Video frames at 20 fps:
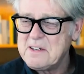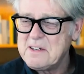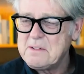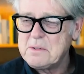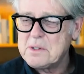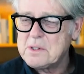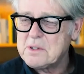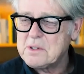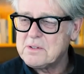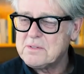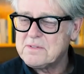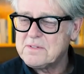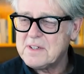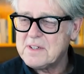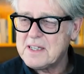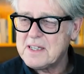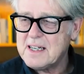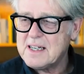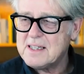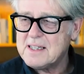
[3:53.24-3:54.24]
it was sort of
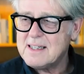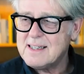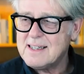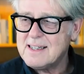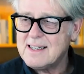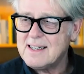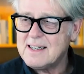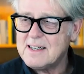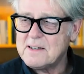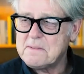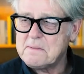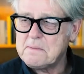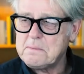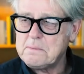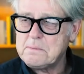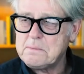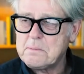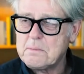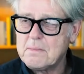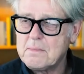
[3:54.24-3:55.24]
funny. I,
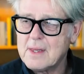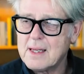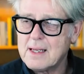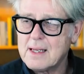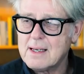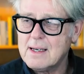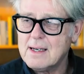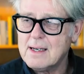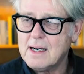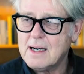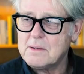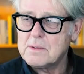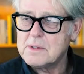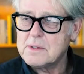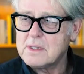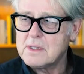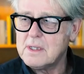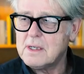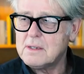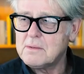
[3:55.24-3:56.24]
um, I was
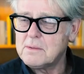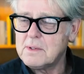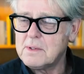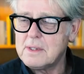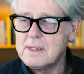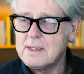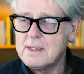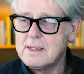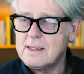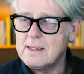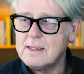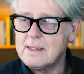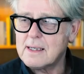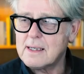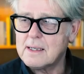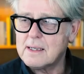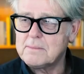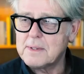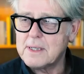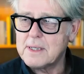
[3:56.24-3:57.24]
known in the
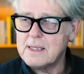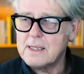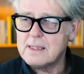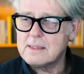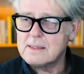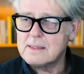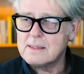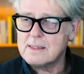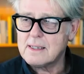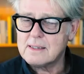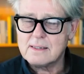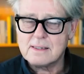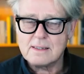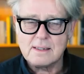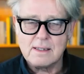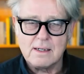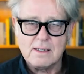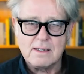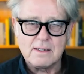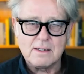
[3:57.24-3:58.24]
company as as the
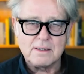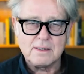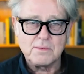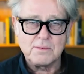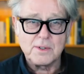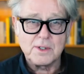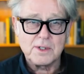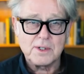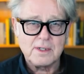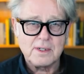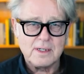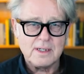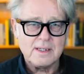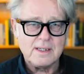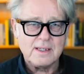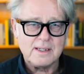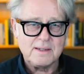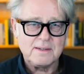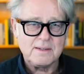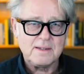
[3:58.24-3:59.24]
hardest worker in,
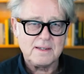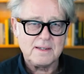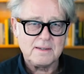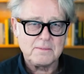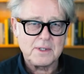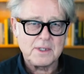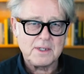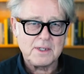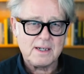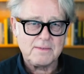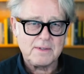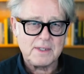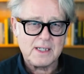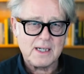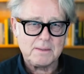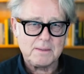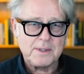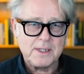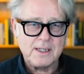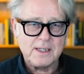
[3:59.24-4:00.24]
in when you have a
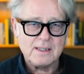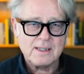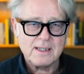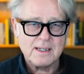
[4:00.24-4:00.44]
Japanese